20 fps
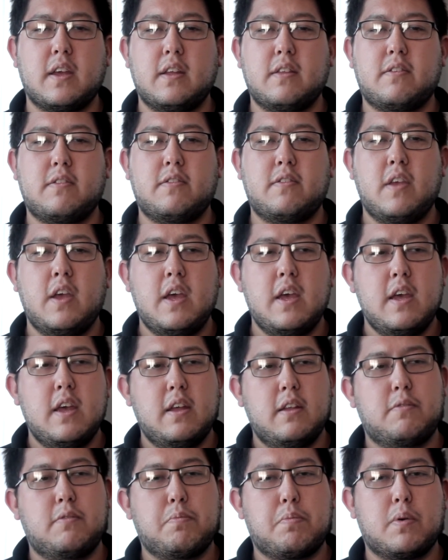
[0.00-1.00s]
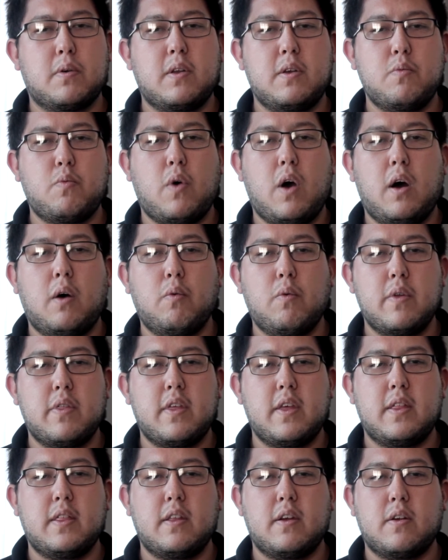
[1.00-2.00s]
It's pretty well
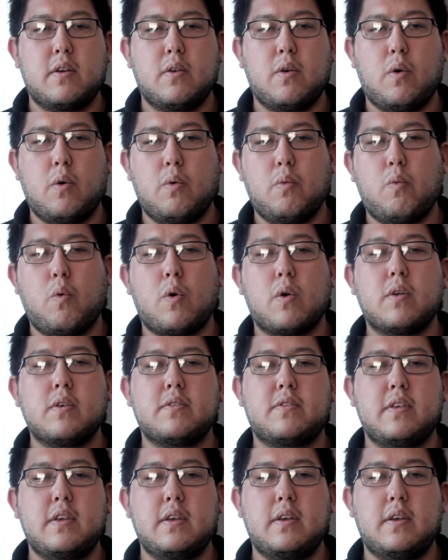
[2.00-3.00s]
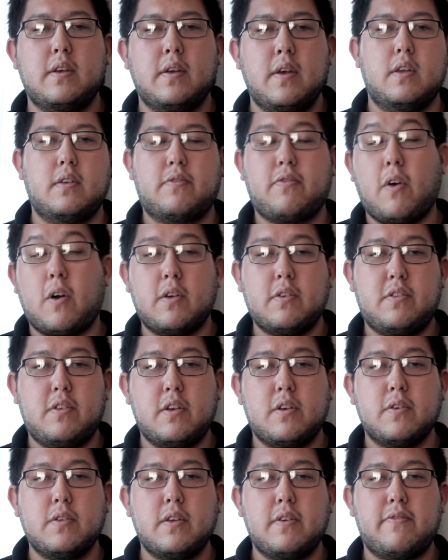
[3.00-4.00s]
within their whole warranty as far as
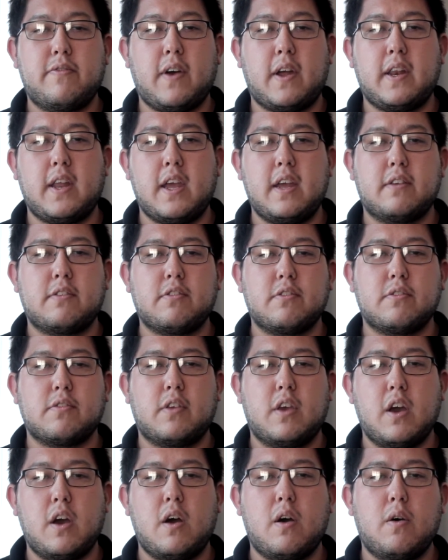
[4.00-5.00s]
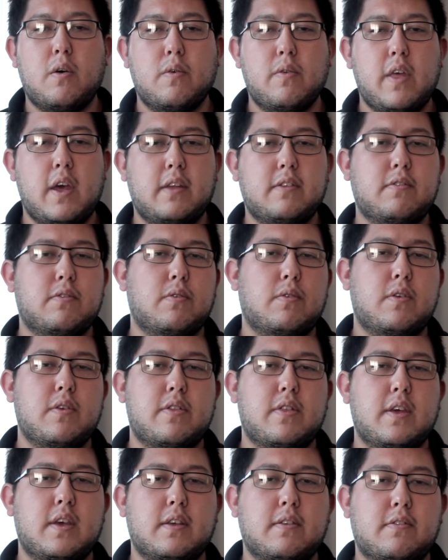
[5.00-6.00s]
yearly financials go, that sort
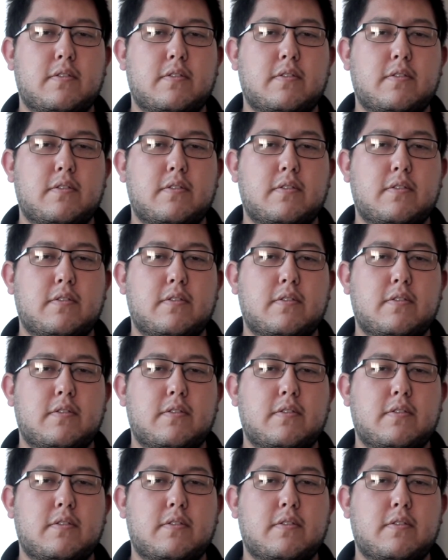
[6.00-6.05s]
of thing.